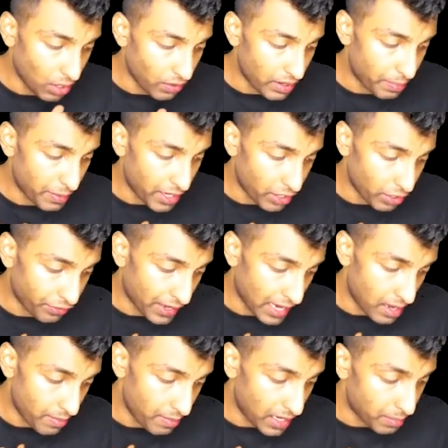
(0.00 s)
Over a period of
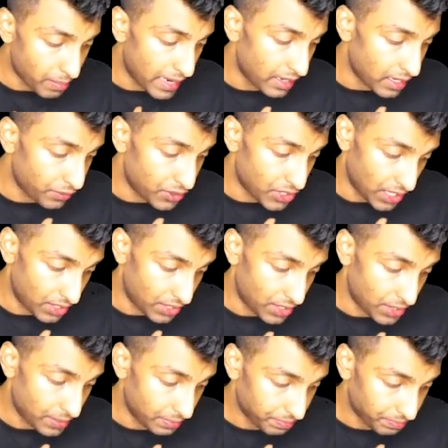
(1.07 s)
time, it might have
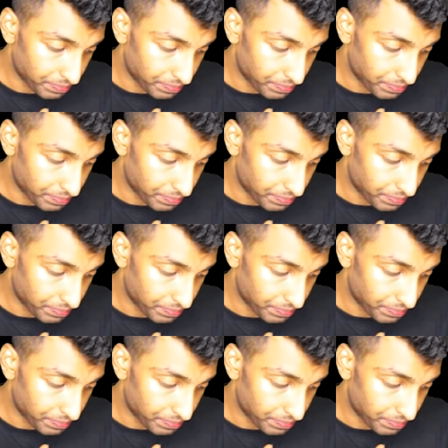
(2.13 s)
changed.